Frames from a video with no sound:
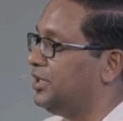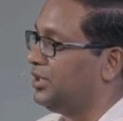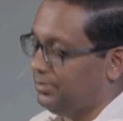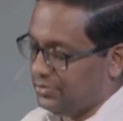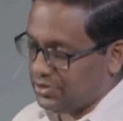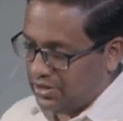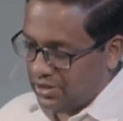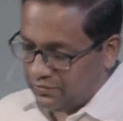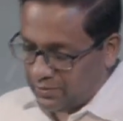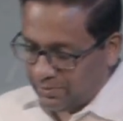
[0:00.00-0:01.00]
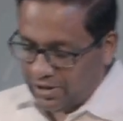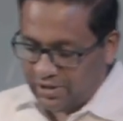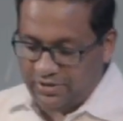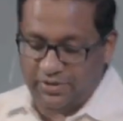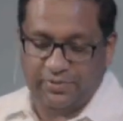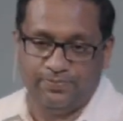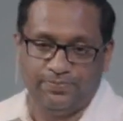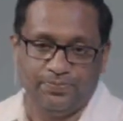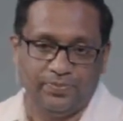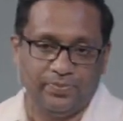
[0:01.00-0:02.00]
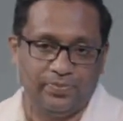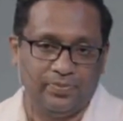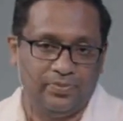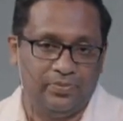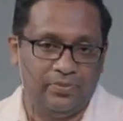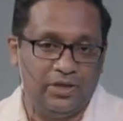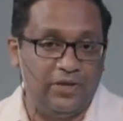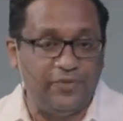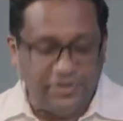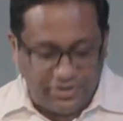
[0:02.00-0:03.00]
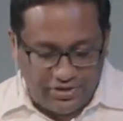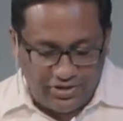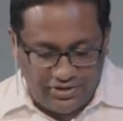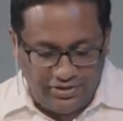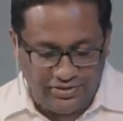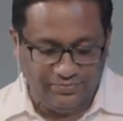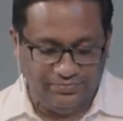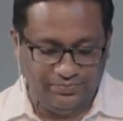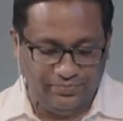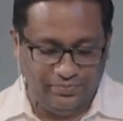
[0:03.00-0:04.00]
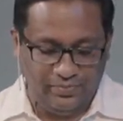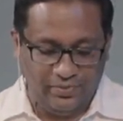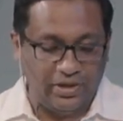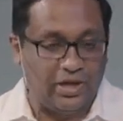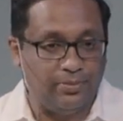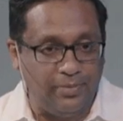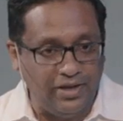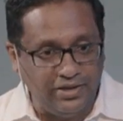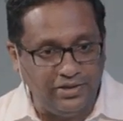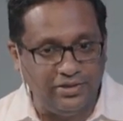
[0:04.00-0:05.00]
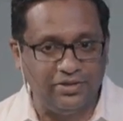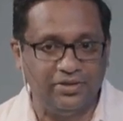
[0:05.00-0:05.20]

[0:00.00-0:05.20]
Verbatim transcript: If it's good, God made it, or God gave it, or He sent it.